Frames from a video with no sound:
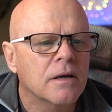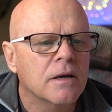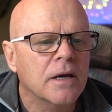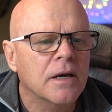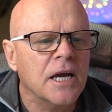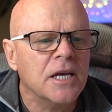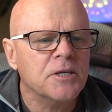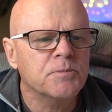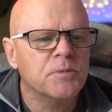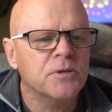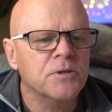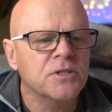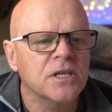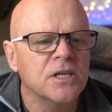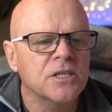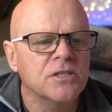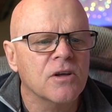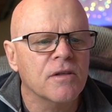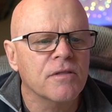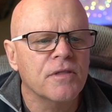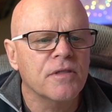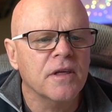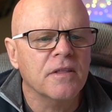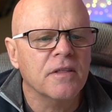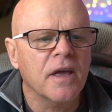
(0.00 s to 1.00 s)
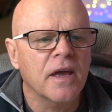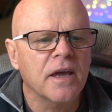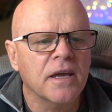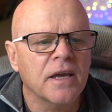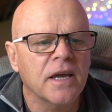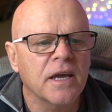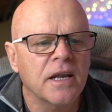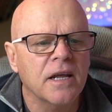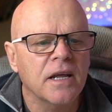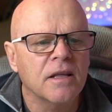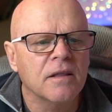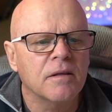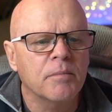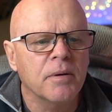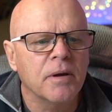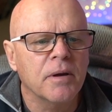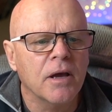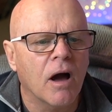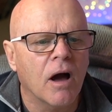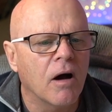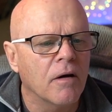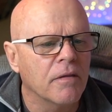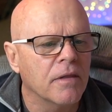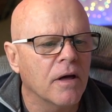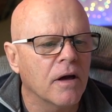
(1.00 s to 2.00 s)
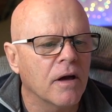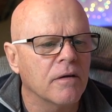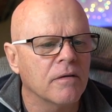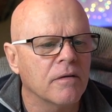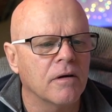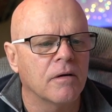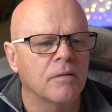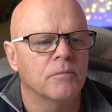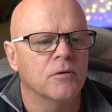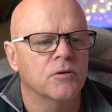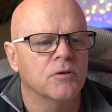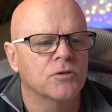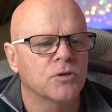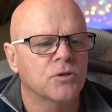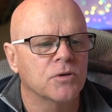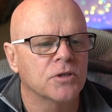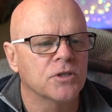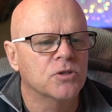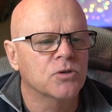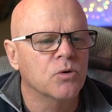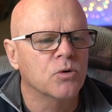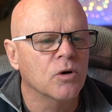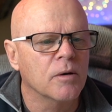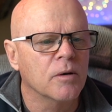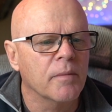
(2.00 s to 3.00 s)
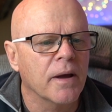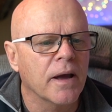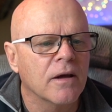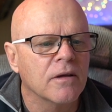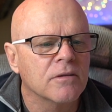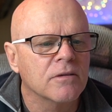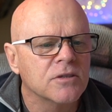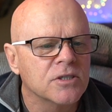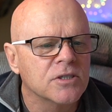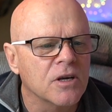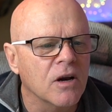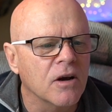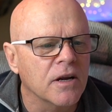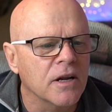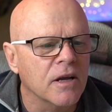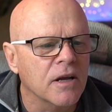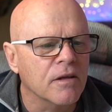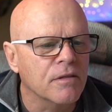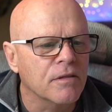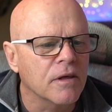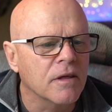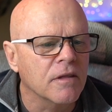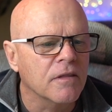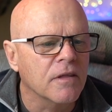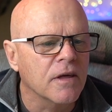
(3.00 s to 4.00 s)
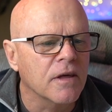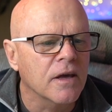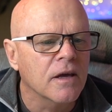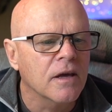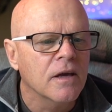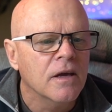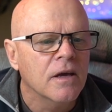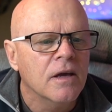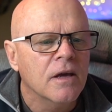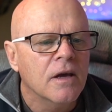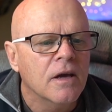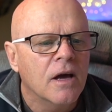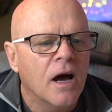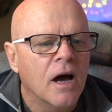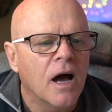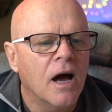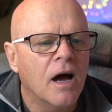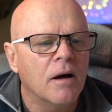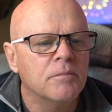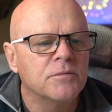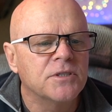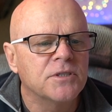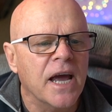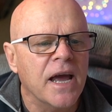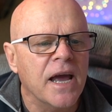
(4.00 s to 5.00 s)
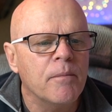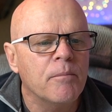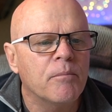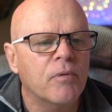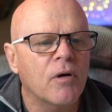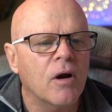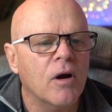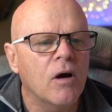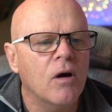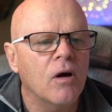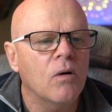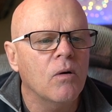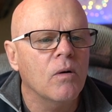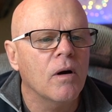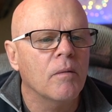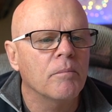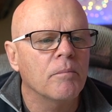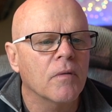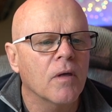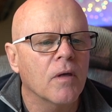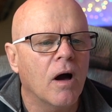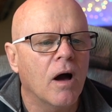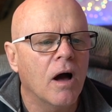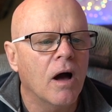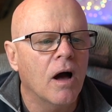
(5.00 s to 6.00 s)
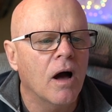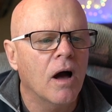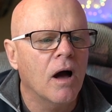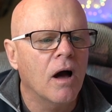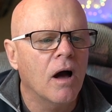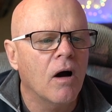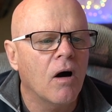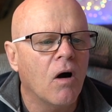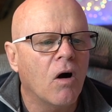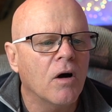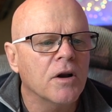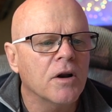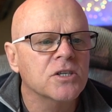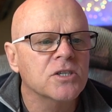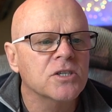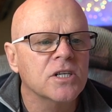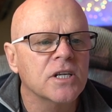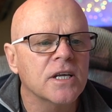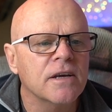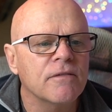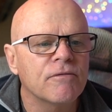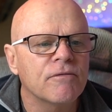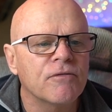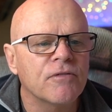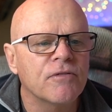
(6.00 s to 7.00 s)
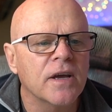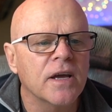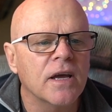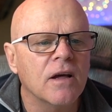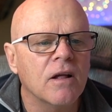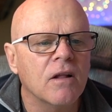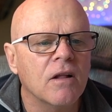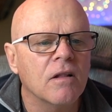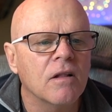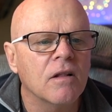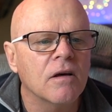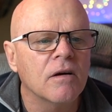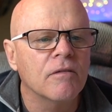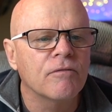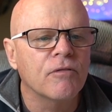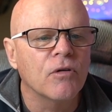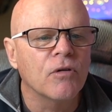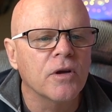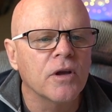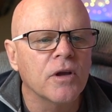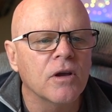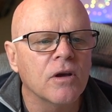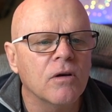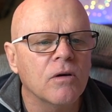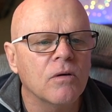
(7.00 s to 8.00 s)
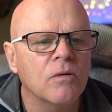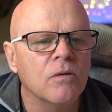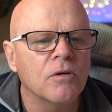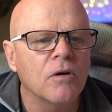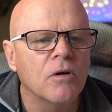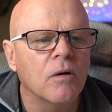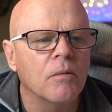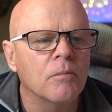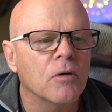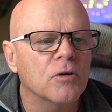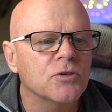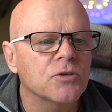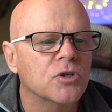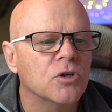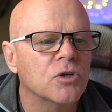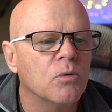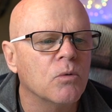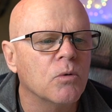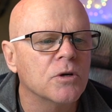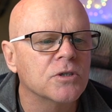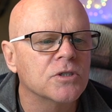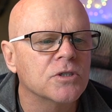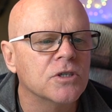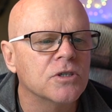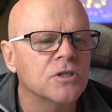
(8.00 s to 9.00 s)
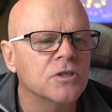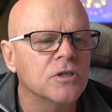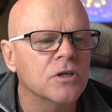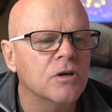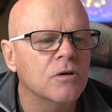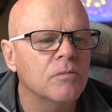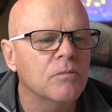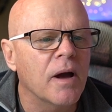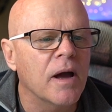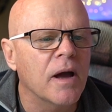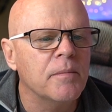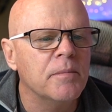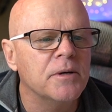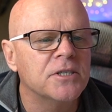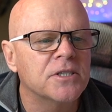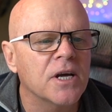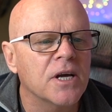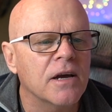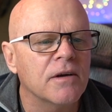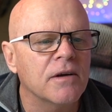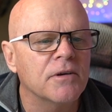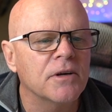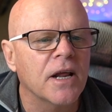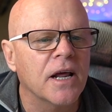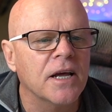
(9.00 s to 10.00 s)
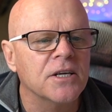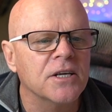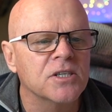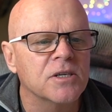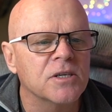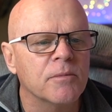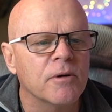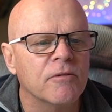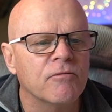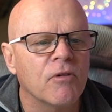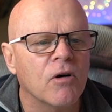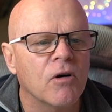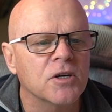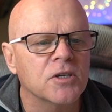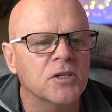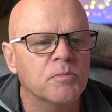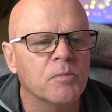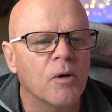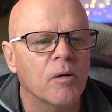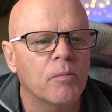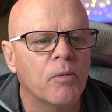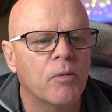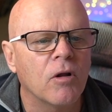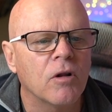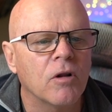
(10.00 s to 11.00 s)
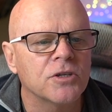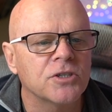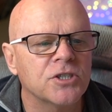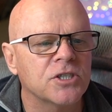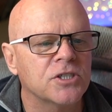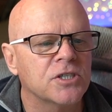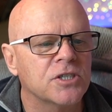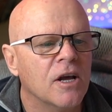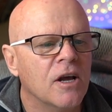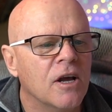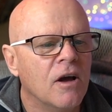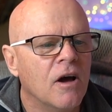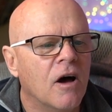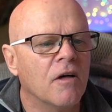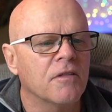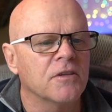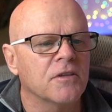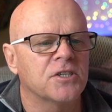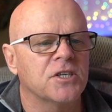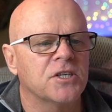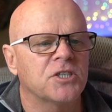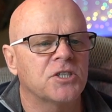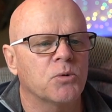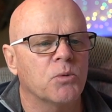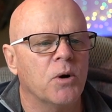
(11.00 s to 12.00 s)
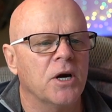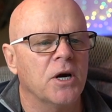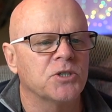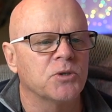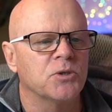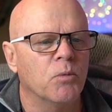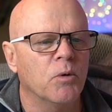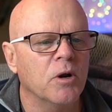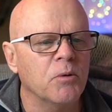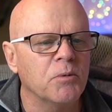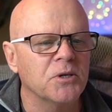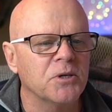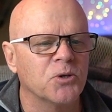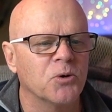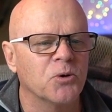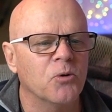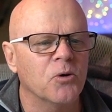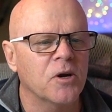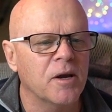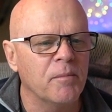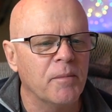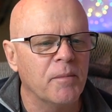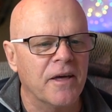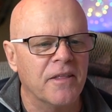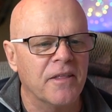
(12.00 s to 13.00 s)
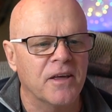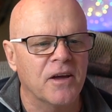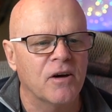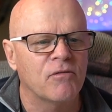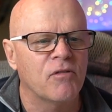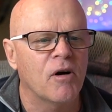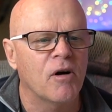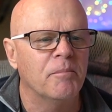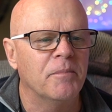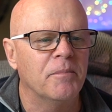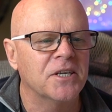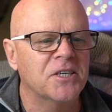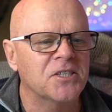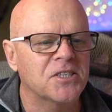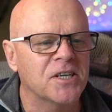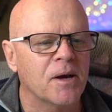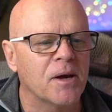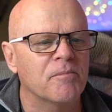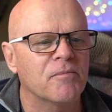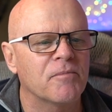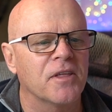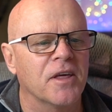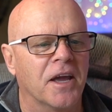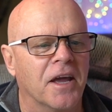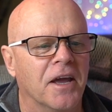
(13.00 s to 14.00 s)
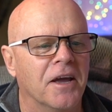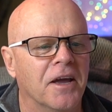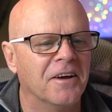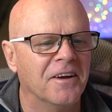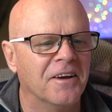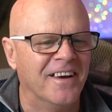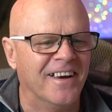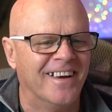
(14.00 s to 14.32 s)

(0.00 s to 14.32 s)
Casper says, I think they're getting Uh, I'm not sure he's talking about Sony, I think there. Um, Dan Bro, uh, honestly feel for you. No, I'm not sure what you do. Maybe David has some advice. My apologies on the situation. What are we talking about there? Have I missed something?